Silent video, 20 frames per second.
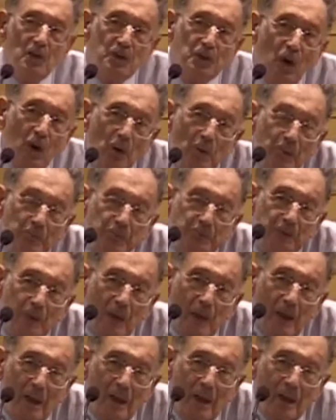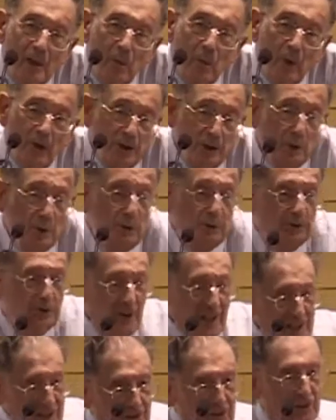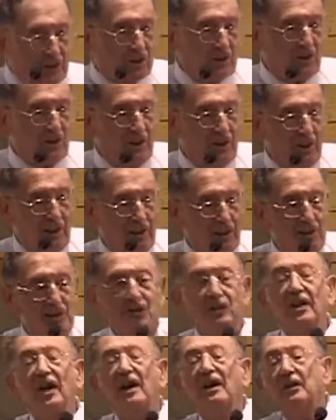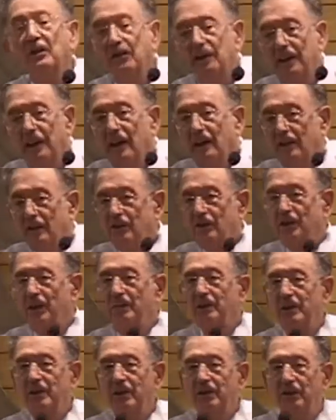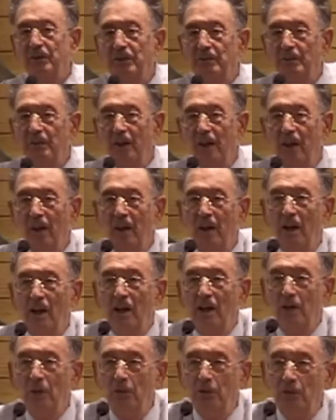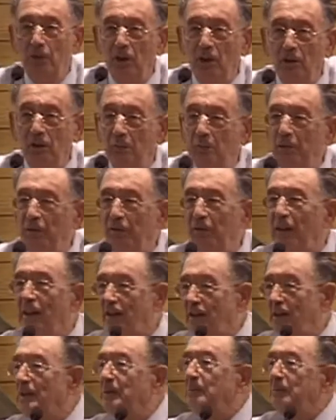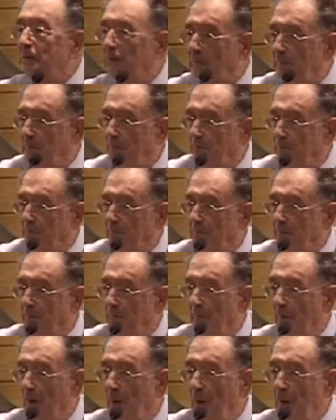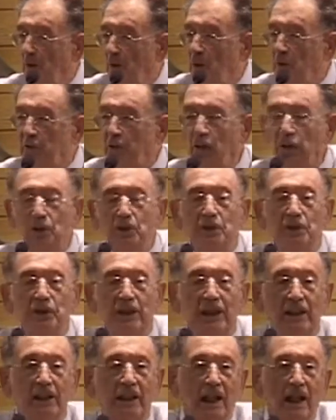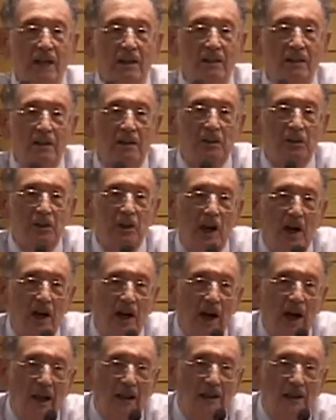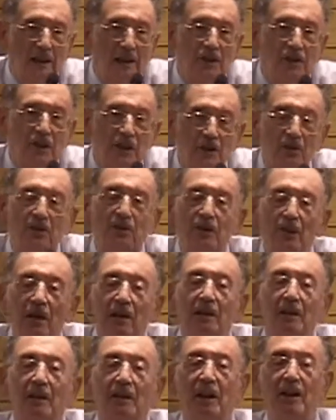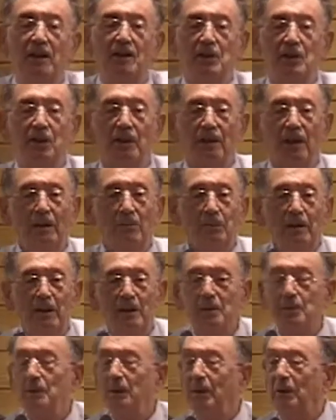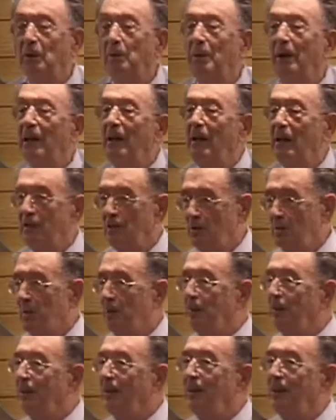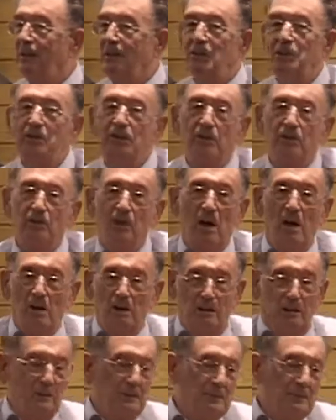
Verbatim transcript: So when you face this kind of an anti-Semitism, you've got to be flexible. You've got to realize that you are under a genocidal danger. And that brings me to my last point, and that is Iran.